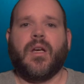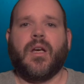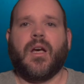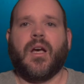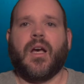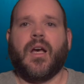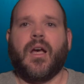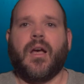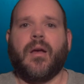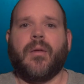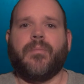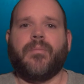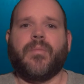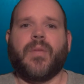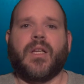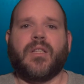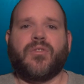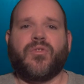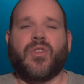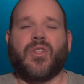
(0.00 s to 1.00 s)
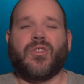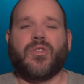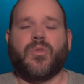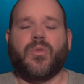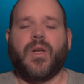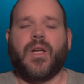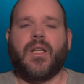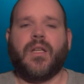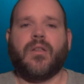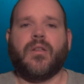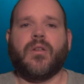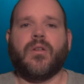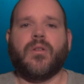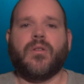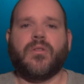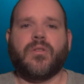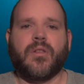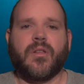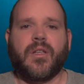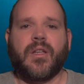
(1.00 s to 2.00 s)
As far as the rating
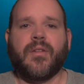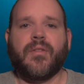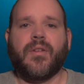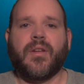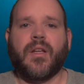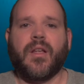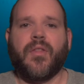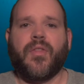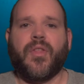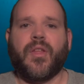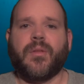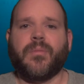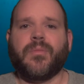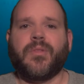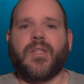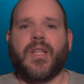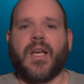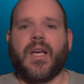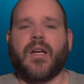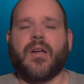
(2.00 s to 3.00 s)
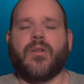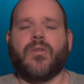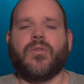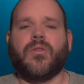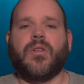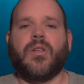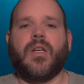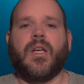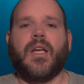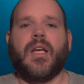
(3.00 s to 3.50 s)
goes, I'll give it a thumbs down,